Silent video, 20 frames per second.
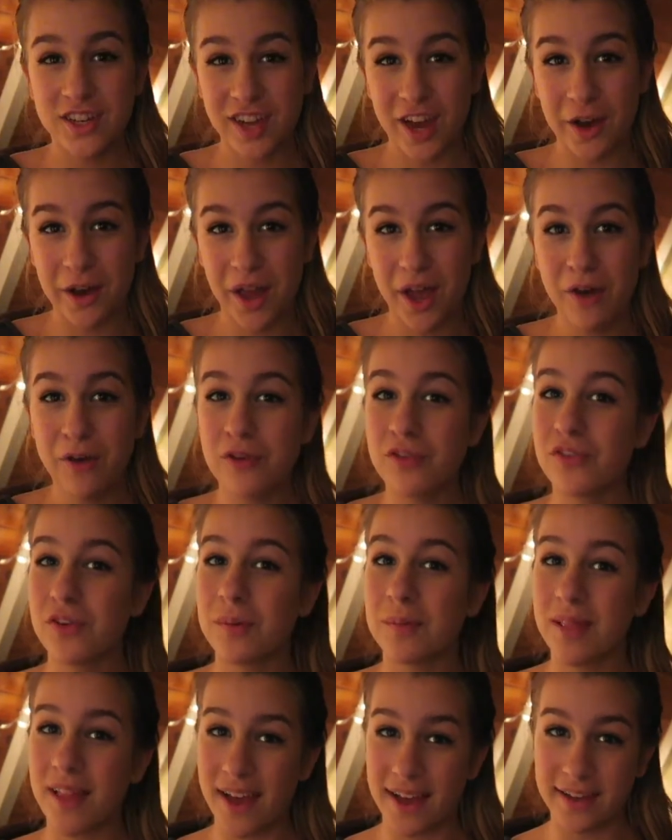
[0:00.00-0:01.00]
Shout out
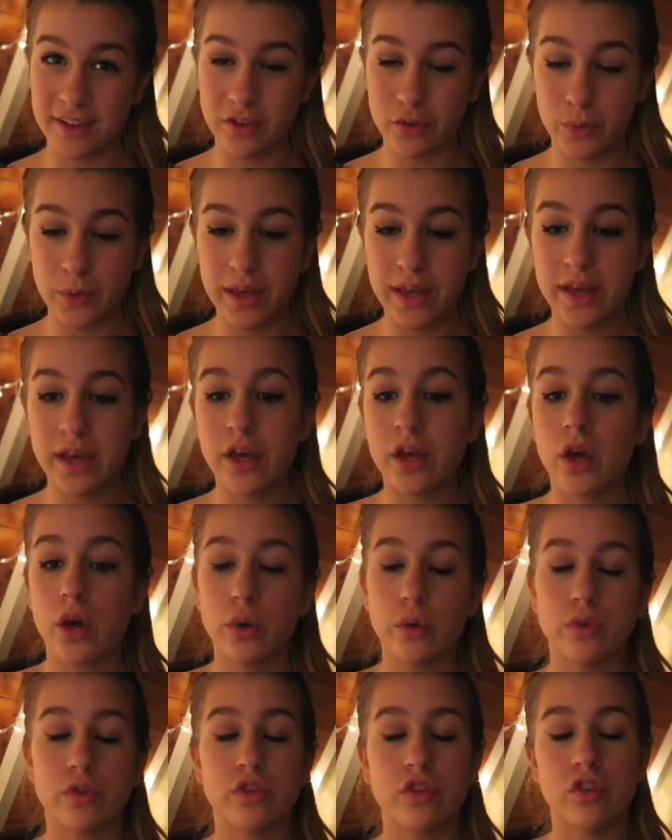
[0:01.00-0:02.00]
from last week
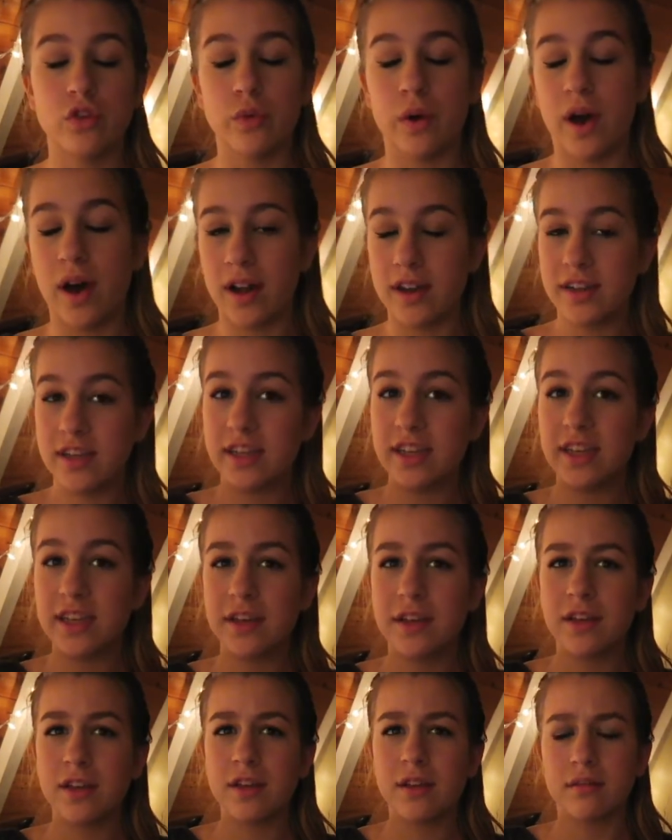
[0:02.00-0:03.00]
goes to
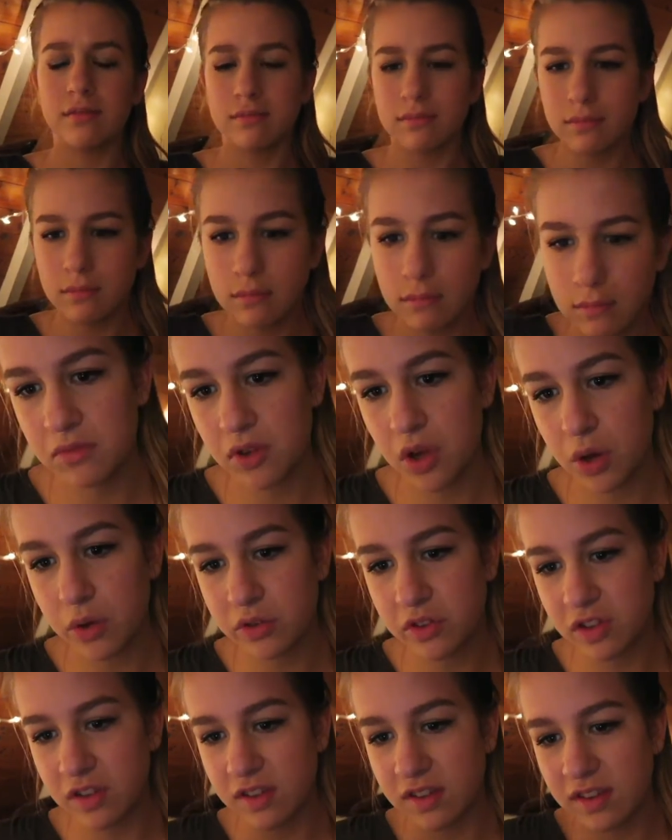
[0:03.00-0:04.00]
hunting, goes to